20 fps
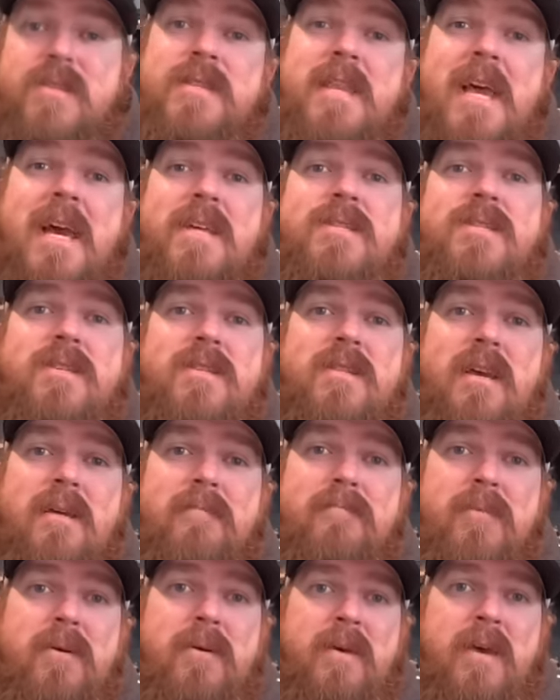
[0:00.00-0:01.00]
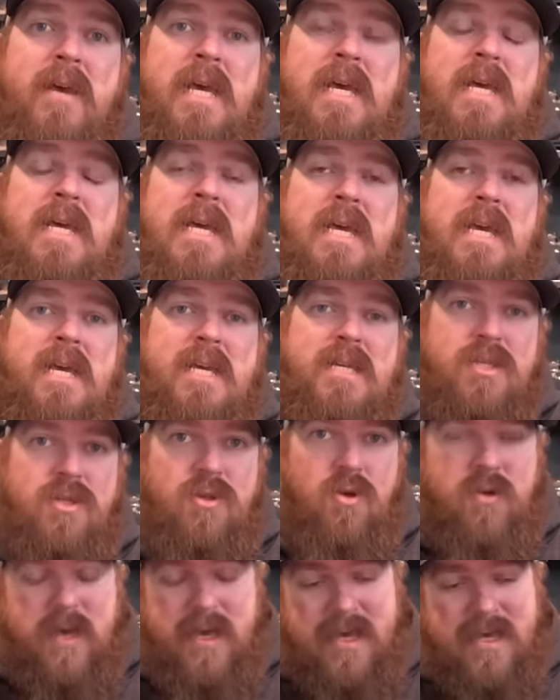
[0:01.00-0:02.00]
next clip is
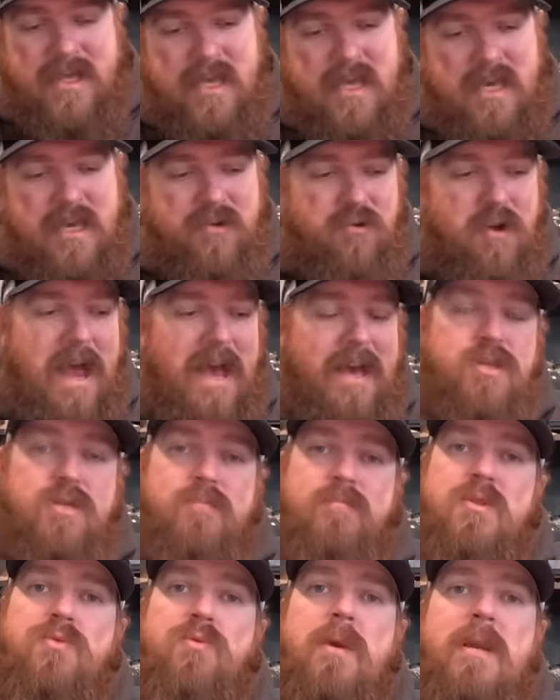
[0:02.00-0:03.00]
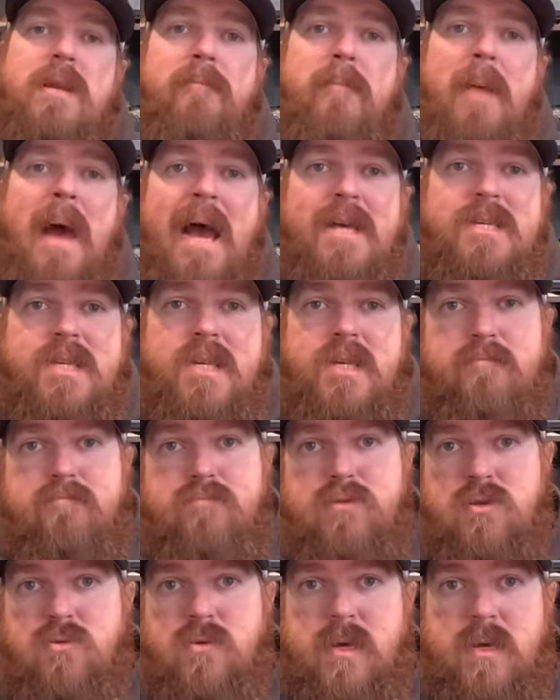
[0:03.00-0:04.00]
looking at the interaction between a bass and a
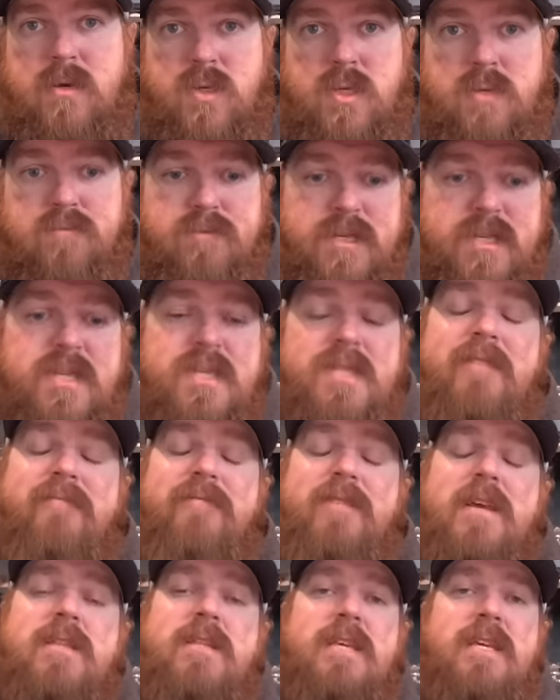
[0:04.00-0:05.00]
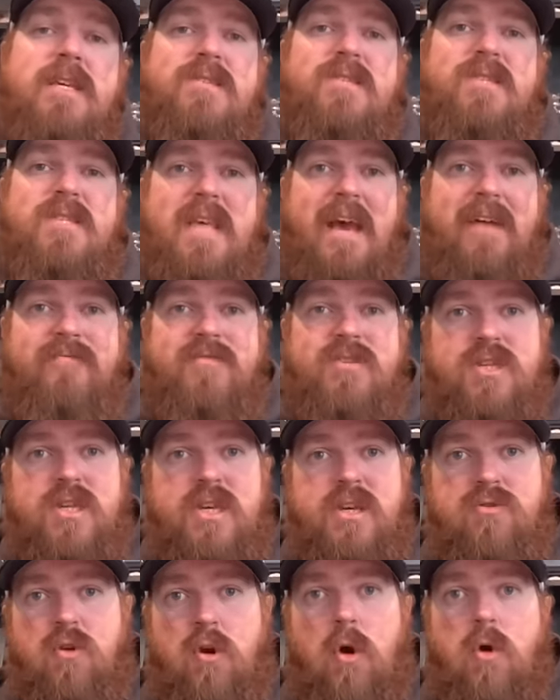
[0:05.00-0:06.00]
bluegill, specifically a Savage
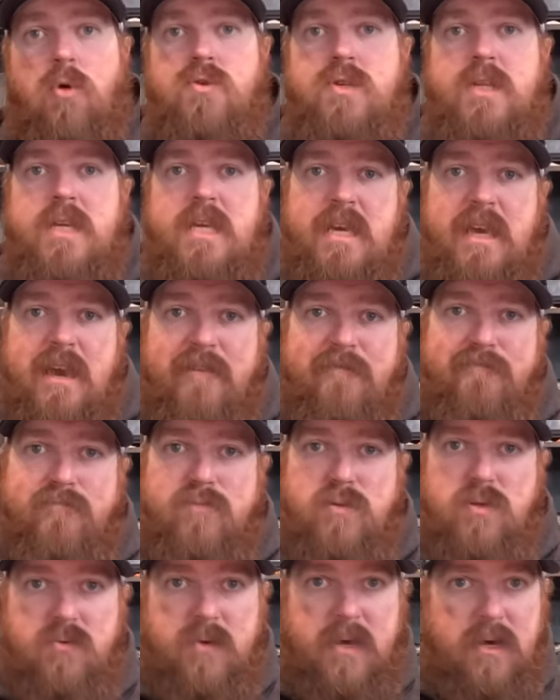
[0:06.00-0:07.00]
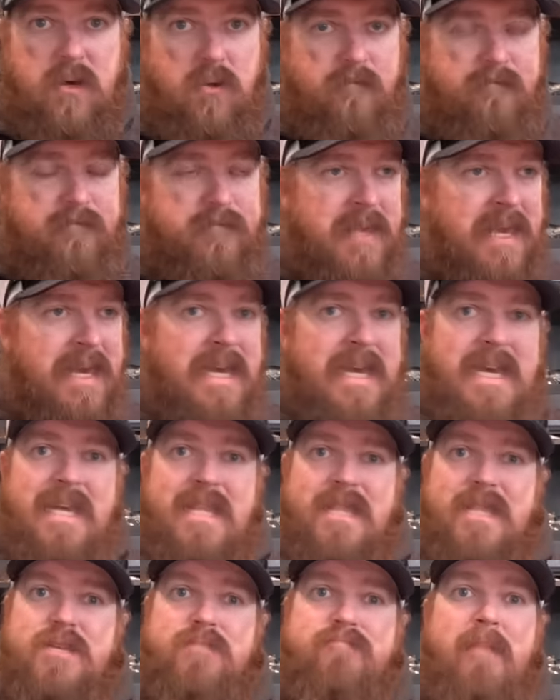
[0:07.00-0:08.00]
Gear RTF bluegill.
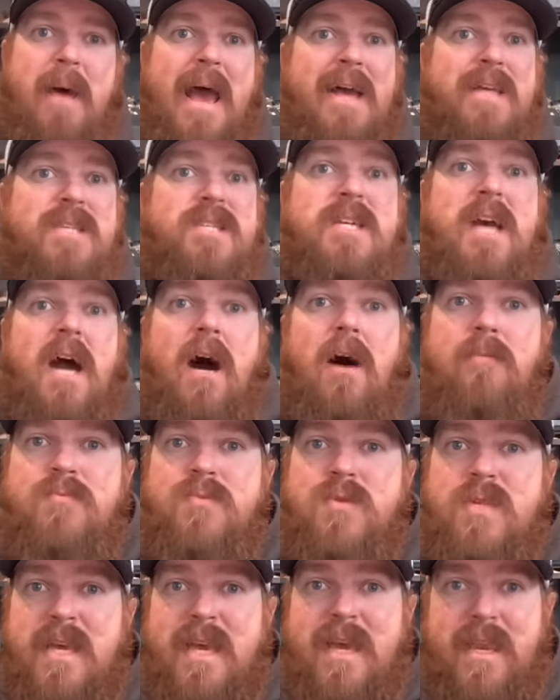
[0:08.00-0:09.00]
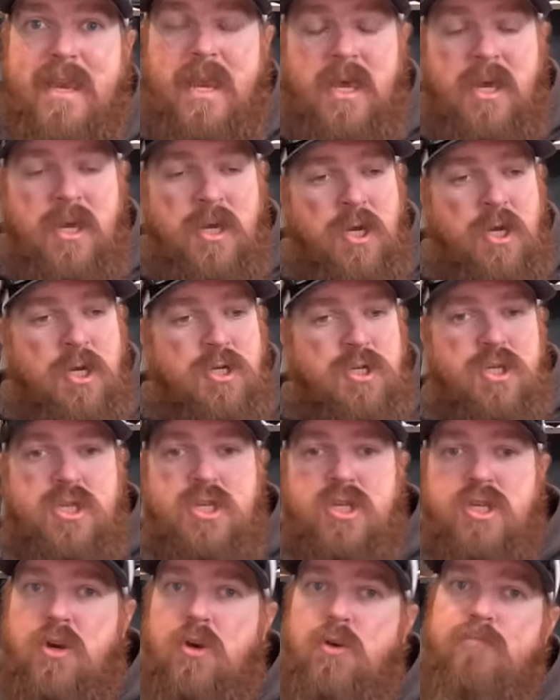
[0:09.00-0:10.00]
This bass comes in,
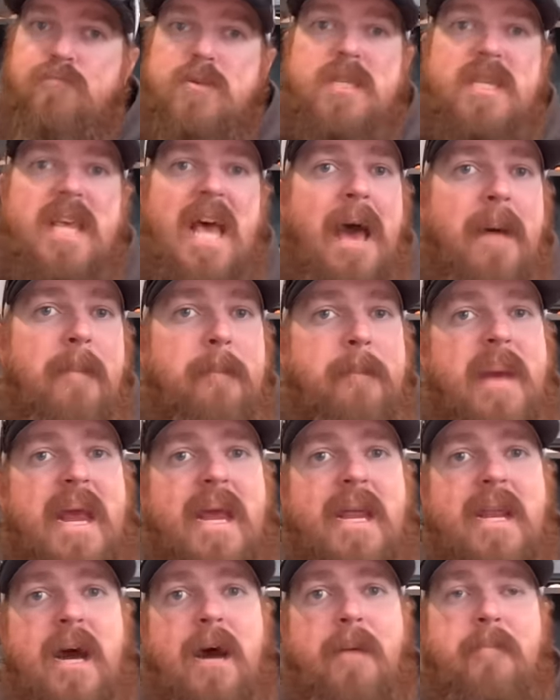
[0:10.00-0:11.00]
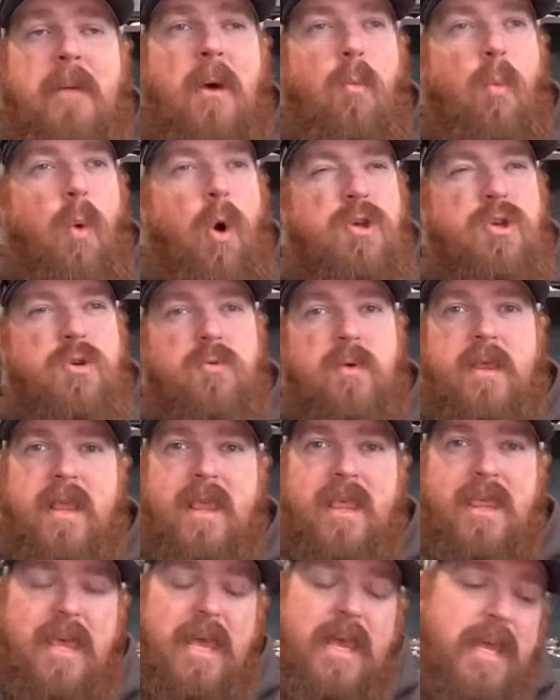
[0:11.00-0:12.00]
scoops that bait up, and while you would
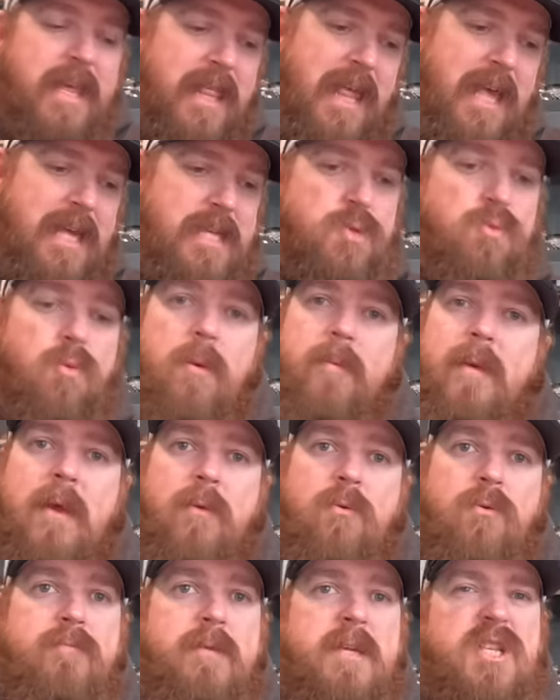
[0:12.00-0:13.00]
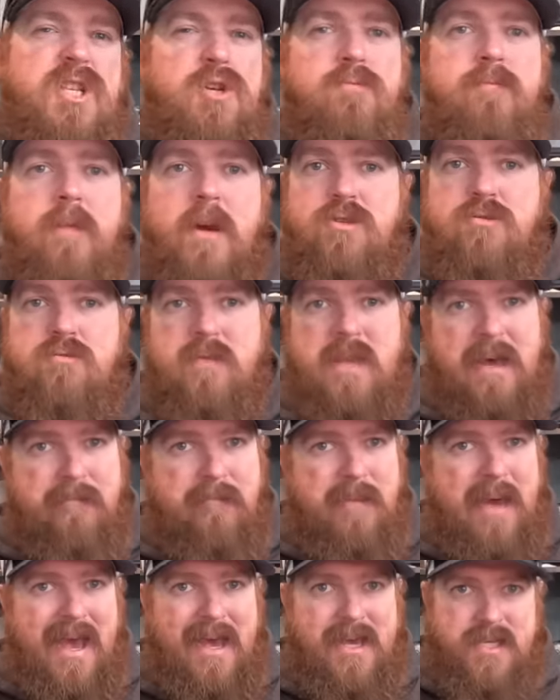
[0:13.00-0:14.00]
think that swim bait would be too much for that
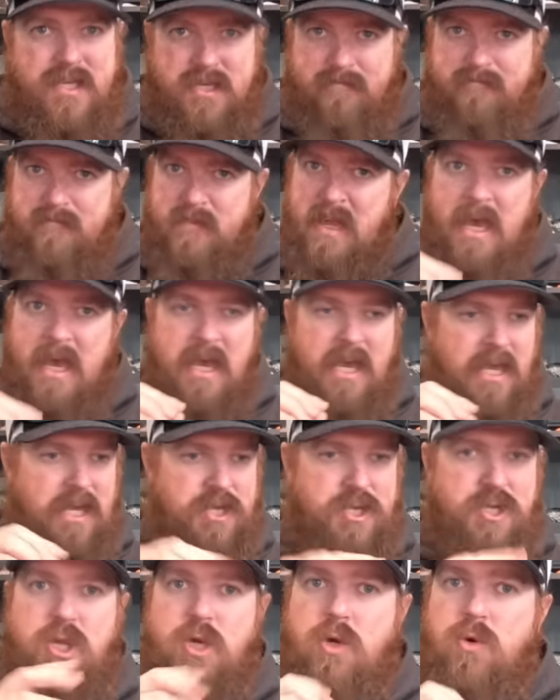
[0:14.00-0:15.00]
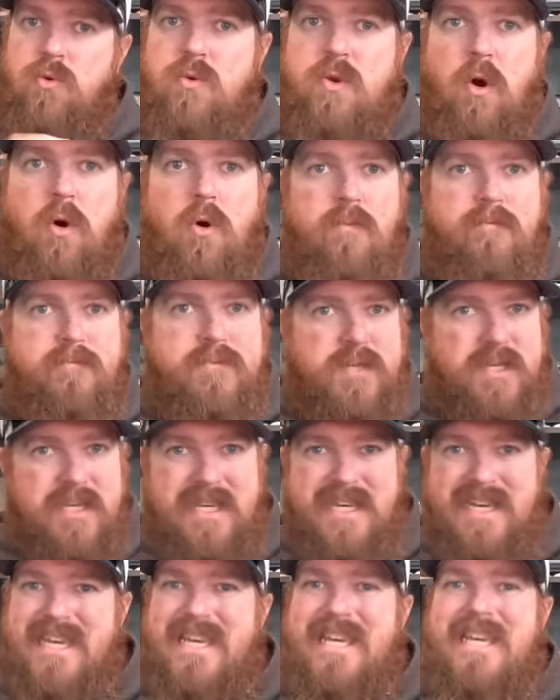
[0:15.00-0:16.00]
bass, in two gulps,
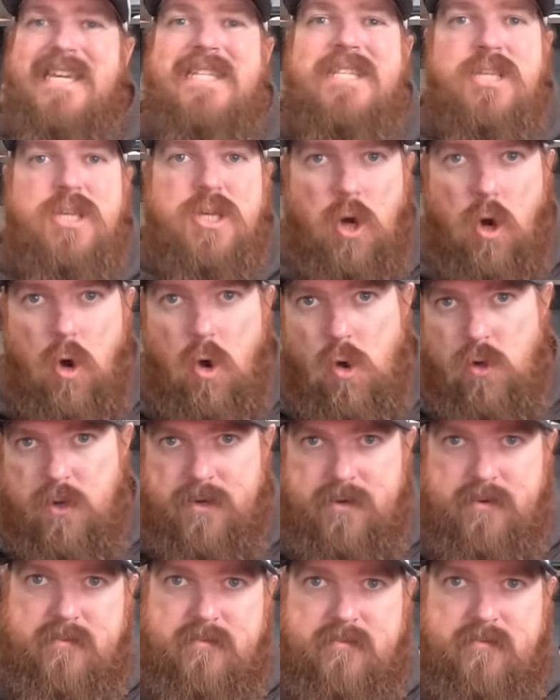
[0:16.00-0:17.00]
it's gone.